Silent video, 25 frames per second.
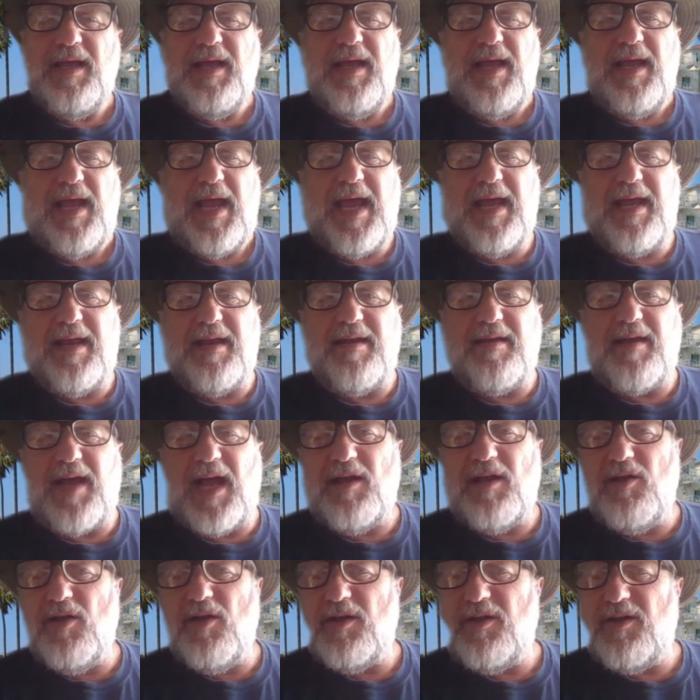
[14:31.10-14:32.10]
And I
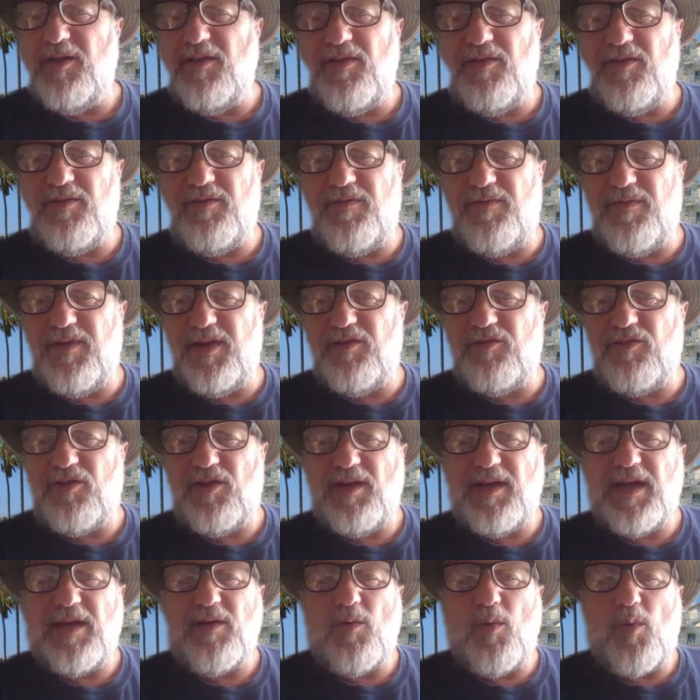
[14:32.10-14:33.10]
looked at this
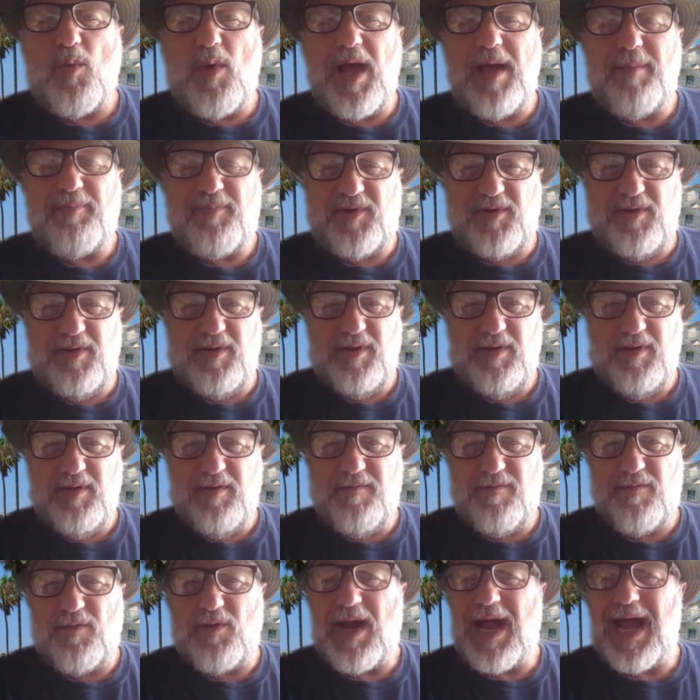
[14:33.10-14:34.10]
vision and wept
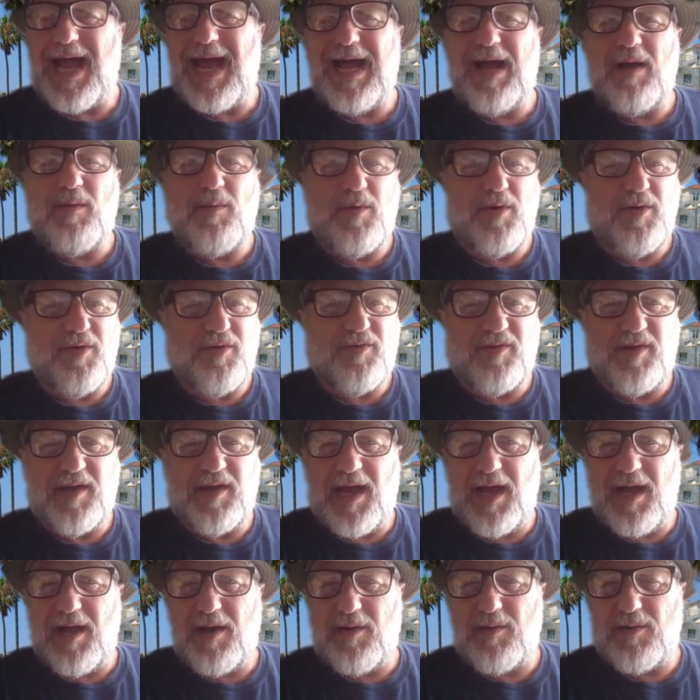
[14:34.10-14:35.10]
for hours and
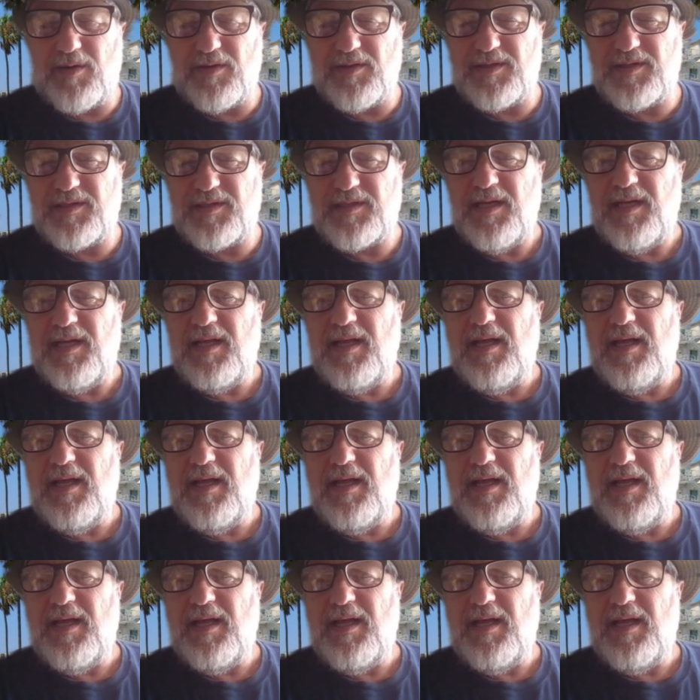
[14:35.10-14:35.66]
hours.